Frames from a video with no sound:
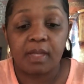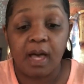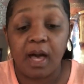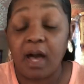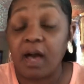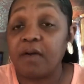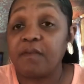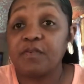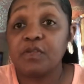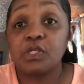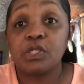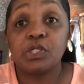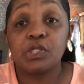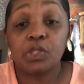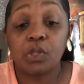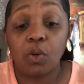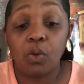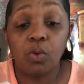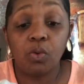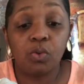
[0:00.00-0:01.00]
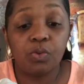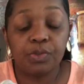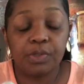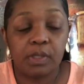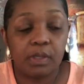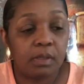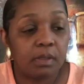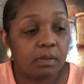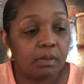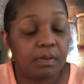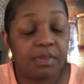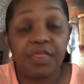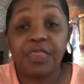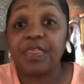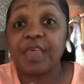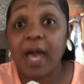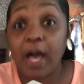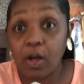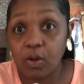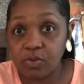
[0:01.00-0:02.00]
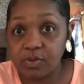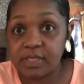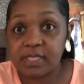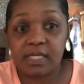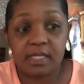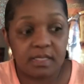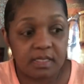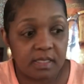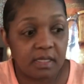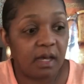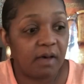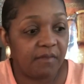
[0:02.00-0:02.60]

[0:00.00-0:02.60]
I've sold thousands